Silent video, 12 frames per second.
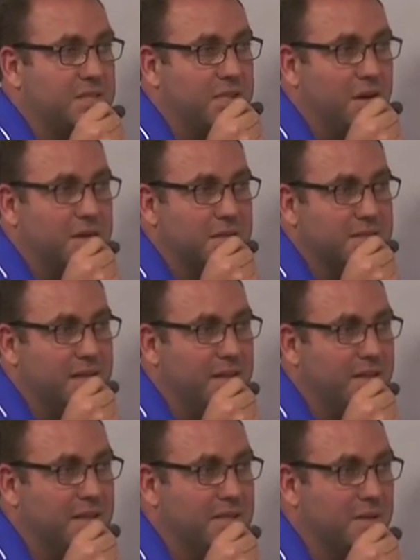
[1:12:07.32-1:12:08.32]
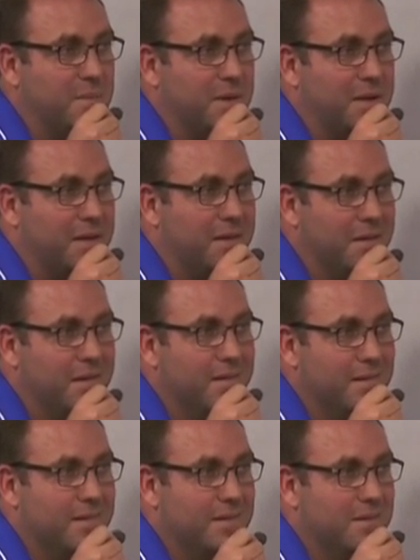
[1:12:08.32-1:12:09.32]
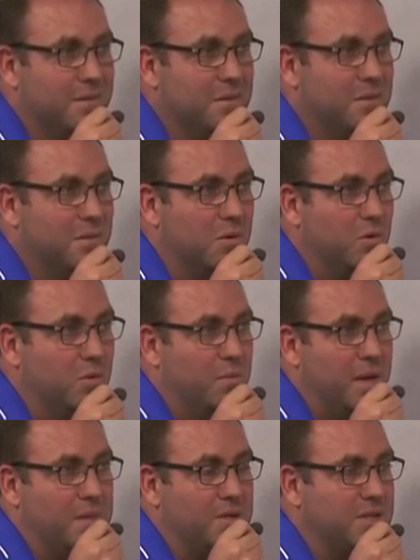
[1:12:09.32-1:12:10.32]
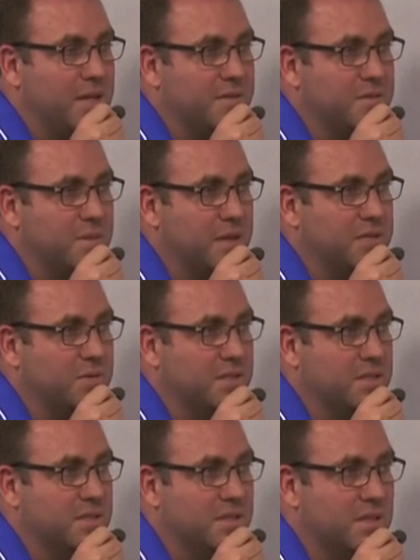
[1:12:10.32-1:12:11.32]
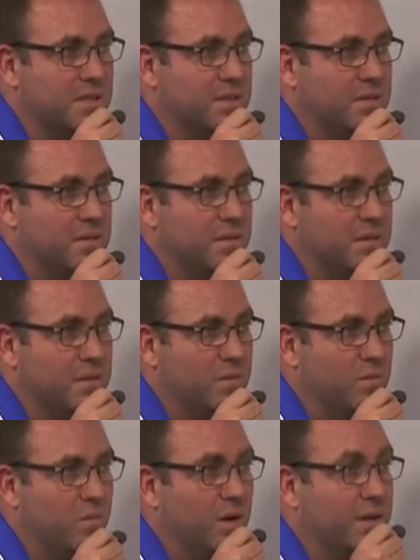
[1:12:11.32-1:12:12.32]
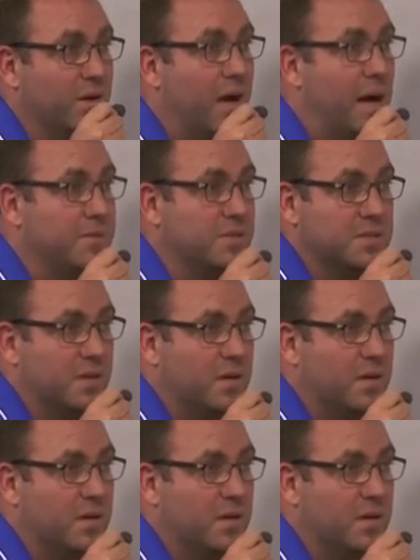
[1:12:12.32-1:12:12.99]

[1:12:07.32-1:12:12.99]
starting to sound like somebody who maybe should have some x-rays and see what your options